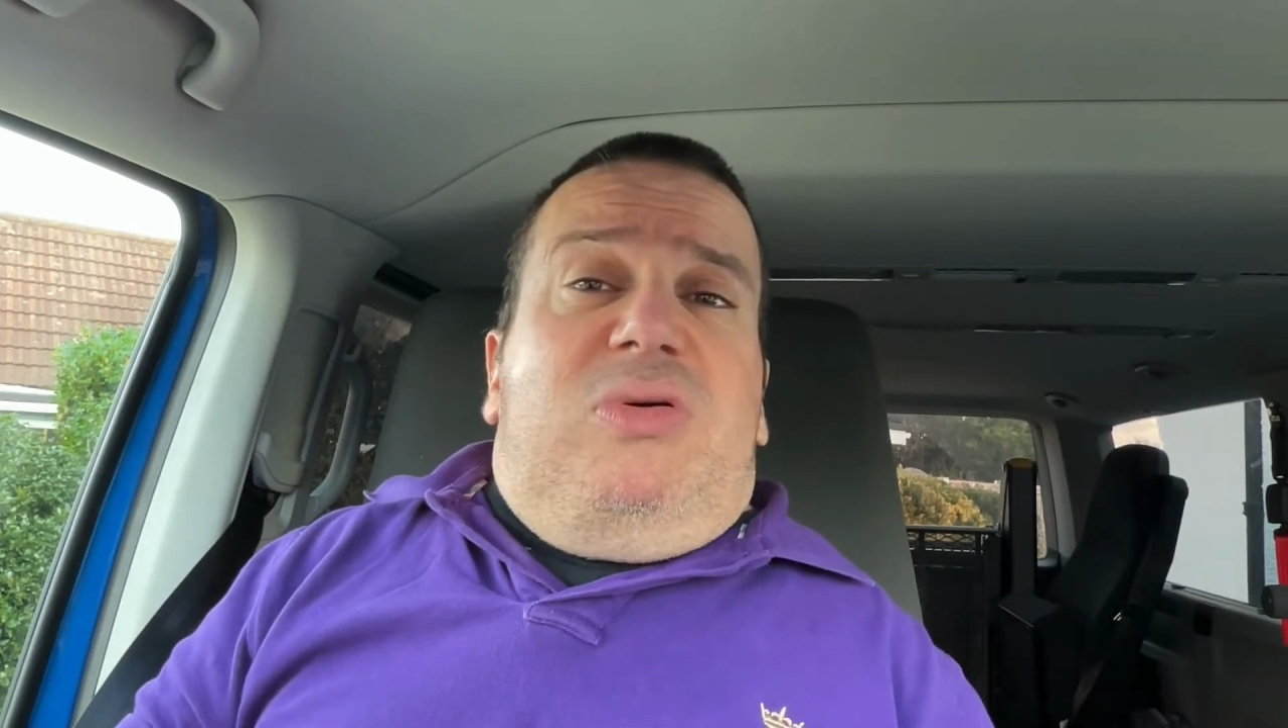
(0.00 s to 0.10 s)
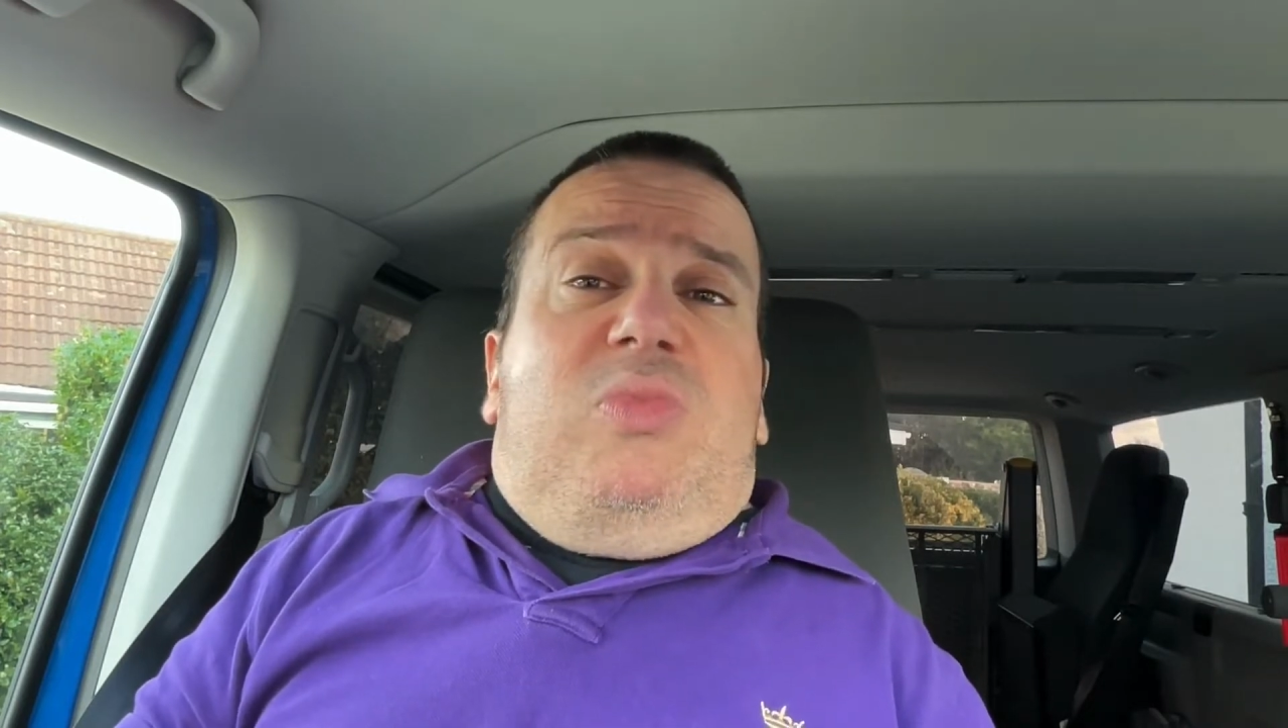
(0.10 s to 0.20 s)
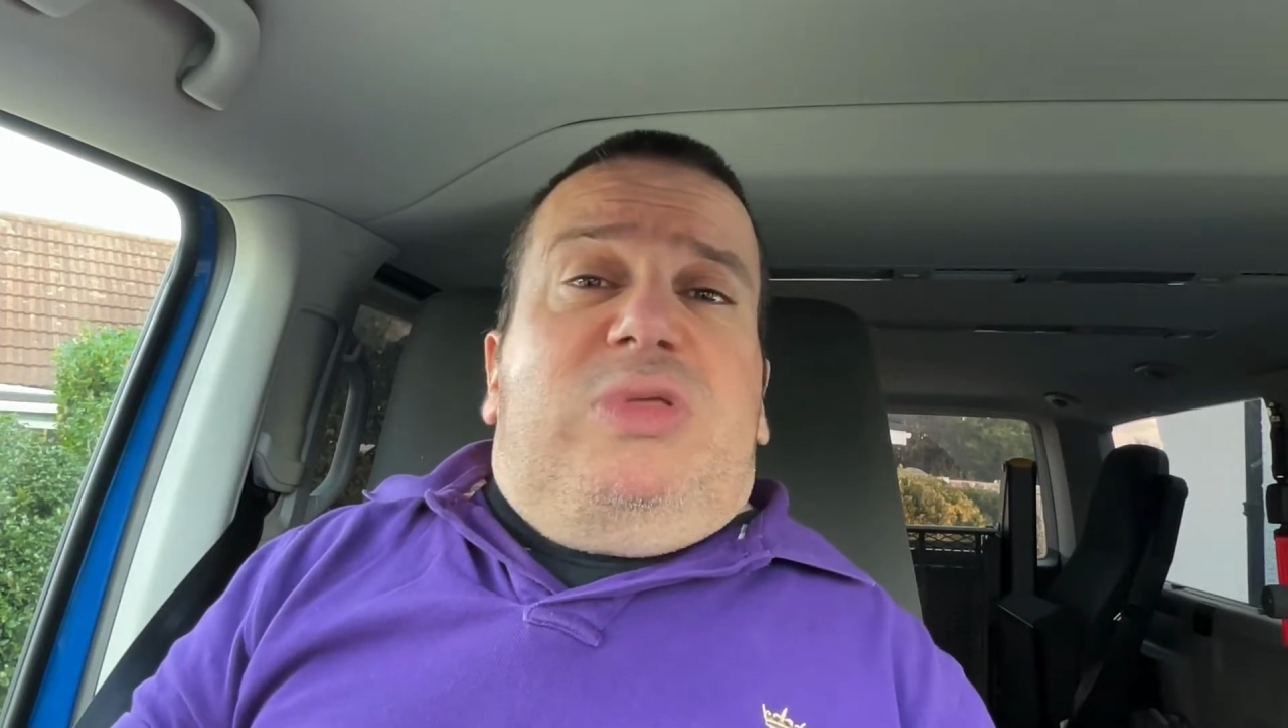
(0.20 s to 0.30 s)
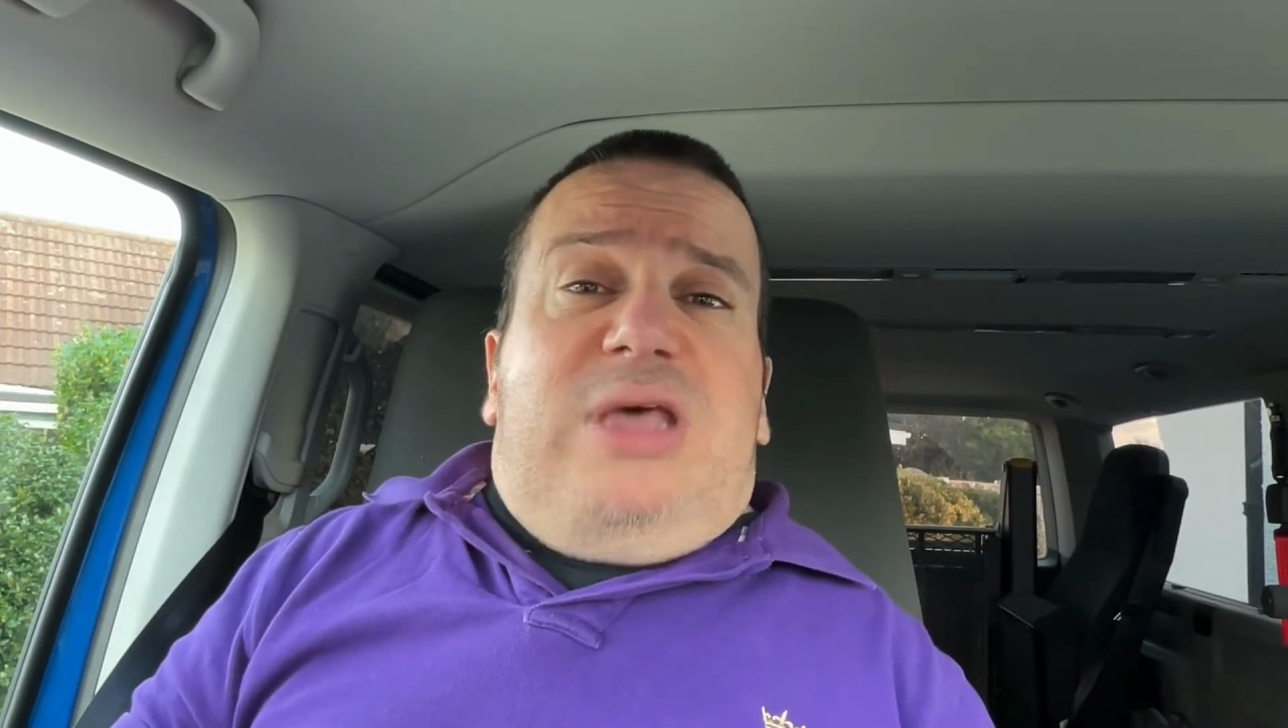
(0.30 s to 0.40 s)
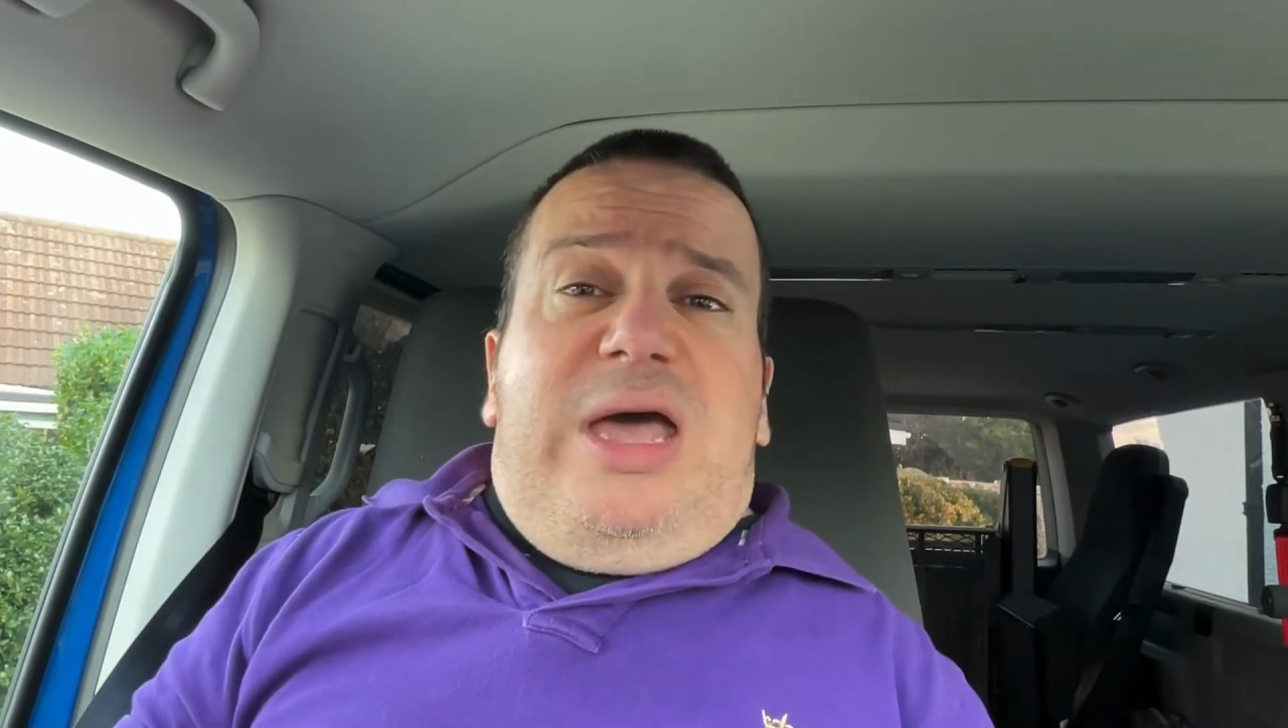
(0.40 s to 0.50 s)

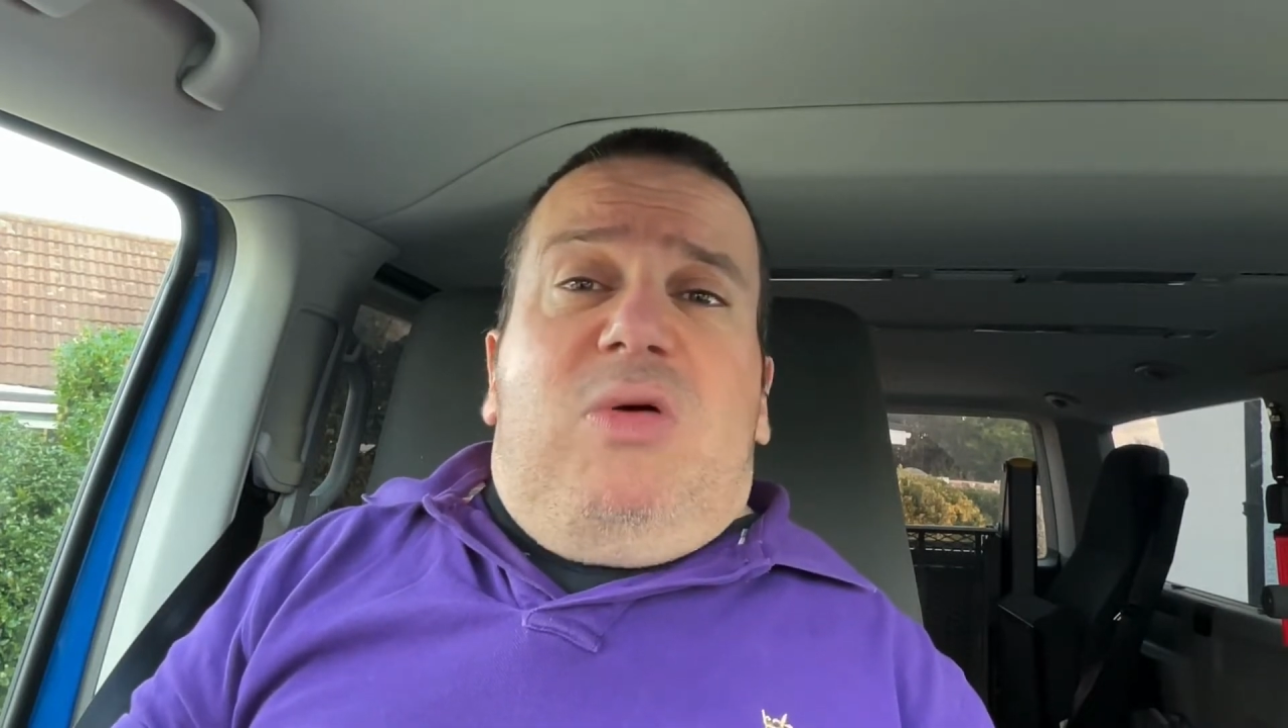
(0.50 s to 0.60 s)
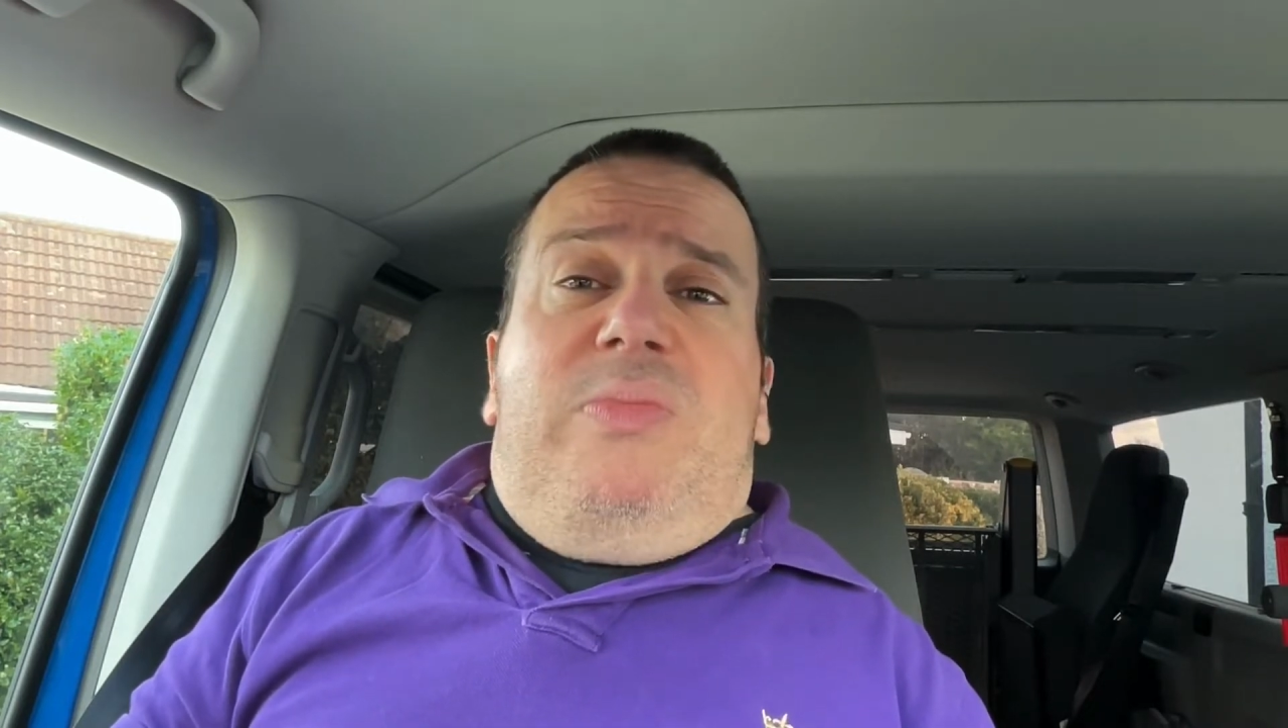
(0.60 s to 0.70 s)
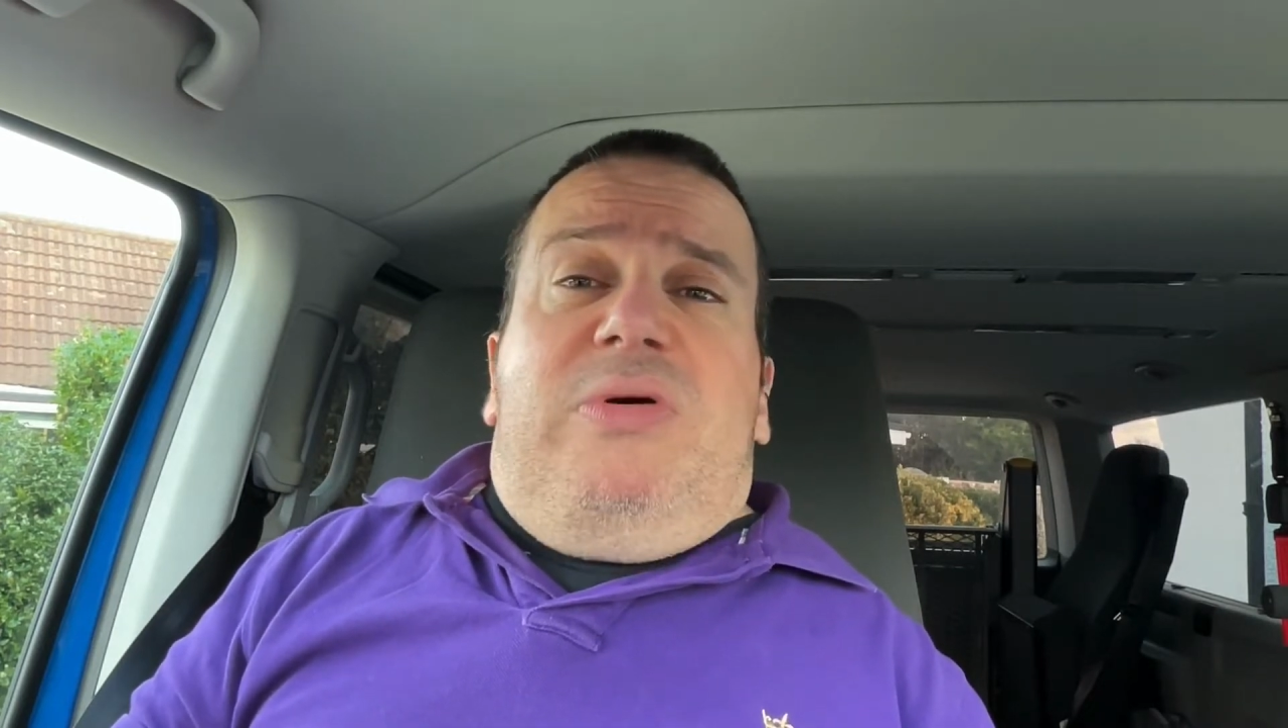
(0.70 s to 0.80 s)
with the help